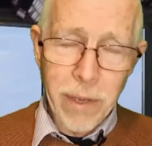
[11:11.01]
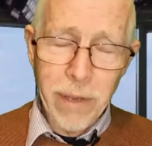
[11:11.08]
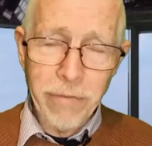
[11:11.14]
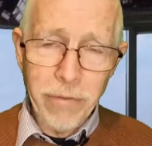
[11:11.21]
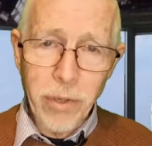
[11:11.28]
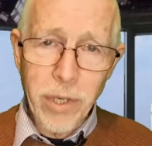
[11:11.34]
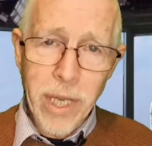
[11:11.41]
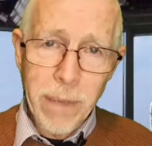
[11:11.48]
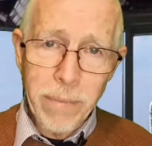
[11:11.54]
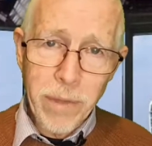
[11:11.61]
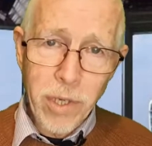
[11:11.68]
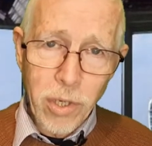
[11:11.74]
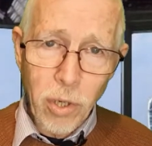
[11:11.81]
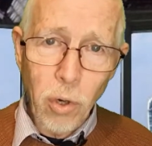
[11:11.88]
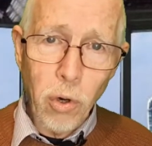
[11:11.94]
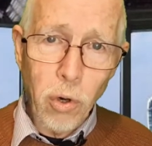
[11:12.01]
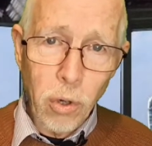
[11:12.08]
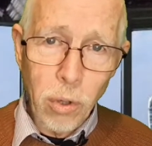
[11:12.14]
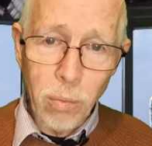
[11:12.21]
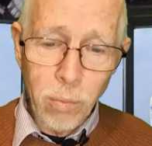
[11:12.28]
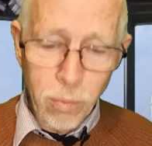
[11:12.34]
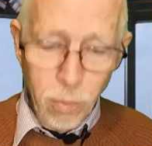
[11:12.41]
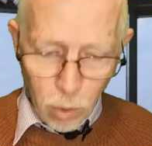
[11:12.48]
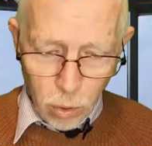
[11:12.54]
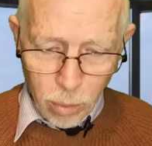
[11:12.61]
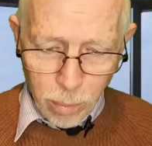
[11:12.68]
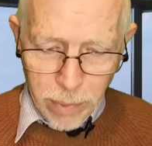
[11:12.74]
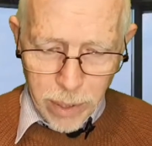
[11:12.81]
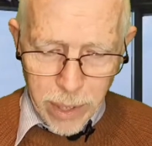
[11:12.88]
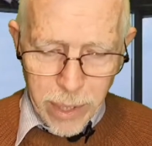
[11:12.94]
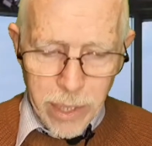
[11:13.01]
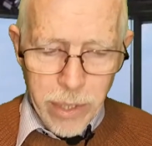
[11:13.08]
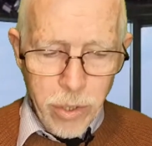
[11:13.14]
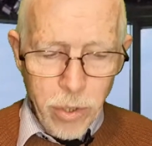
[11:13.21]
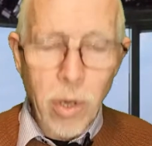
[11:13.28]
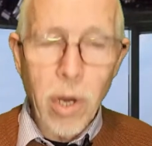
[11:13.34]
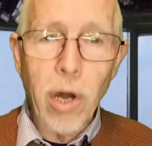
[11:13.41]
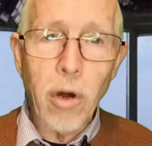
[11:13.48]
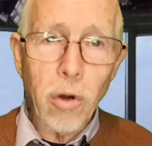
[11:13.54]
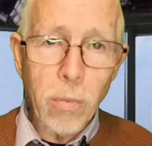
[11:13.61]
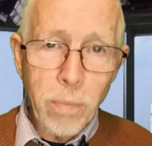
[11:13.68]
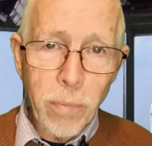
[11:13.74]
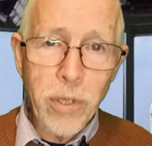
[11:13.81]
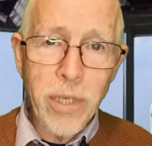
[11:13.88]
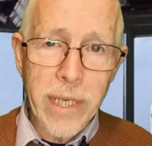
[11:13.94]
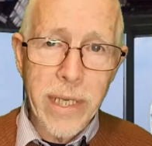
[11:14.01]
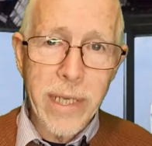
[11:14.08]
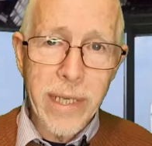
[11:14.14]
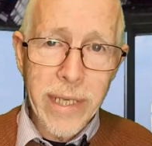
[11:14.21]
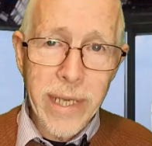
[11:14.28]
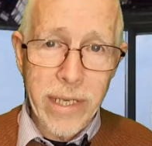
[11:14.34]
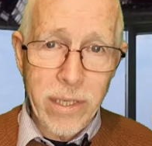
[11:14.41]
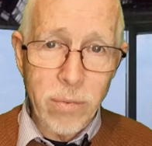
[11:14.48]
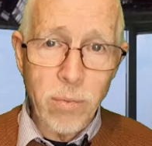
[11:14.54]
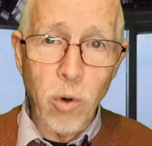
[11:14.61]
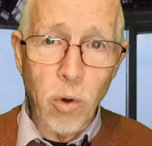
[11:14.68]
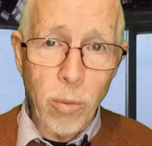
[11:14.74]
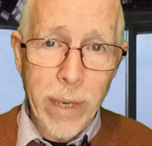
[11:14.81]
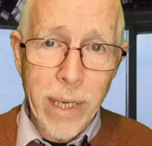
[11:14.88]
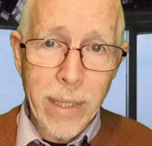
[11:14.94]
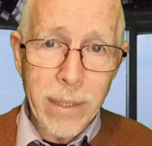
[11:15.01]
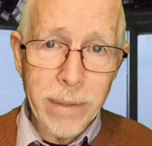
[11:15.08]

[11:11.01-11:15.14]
If you keep the core warm, your whole body gets warmer.